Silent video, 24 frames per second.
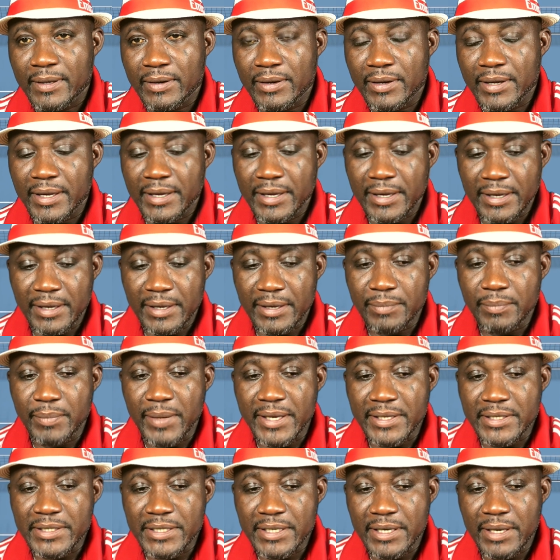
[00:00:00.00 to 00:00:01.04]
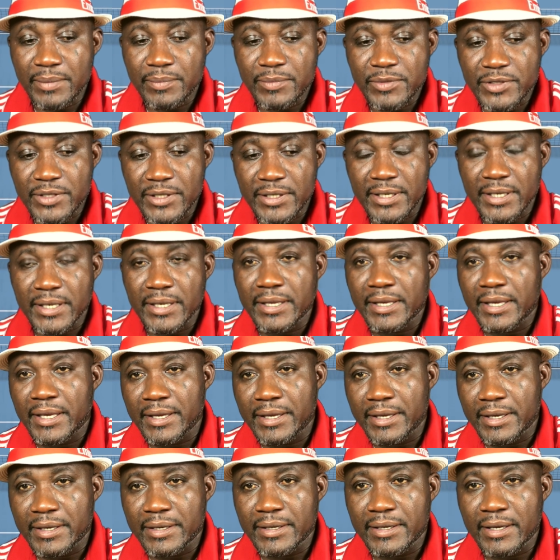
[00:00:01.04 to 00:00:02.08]
Okay, in my teams in the
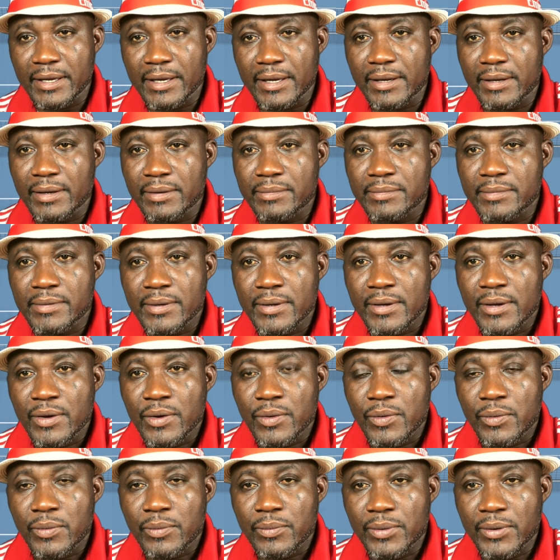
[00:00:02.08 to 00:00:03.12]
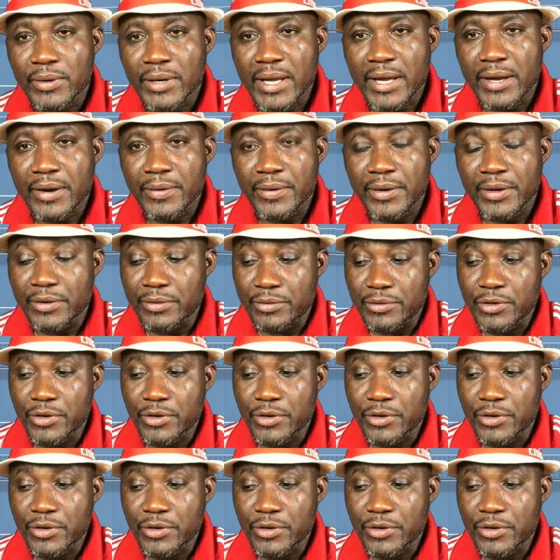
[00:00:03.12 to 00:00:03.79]
league, and we'll carry you.